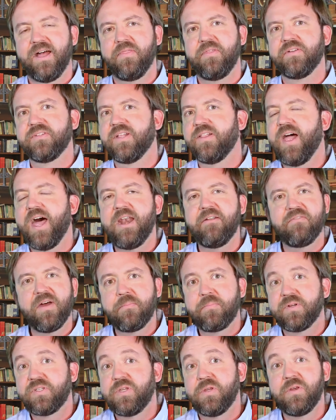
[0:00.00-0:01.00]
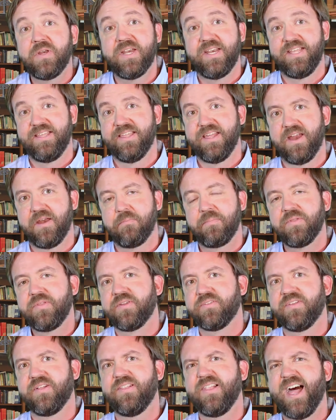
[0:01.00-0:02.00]
there's a lot of opportunity there, but
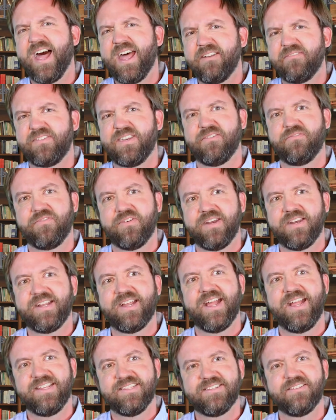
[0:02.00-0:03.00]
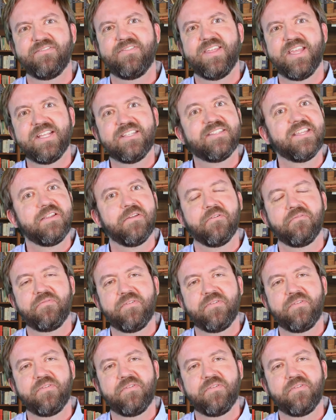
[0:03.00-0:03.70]
there's a lot of different kinds of things that you'll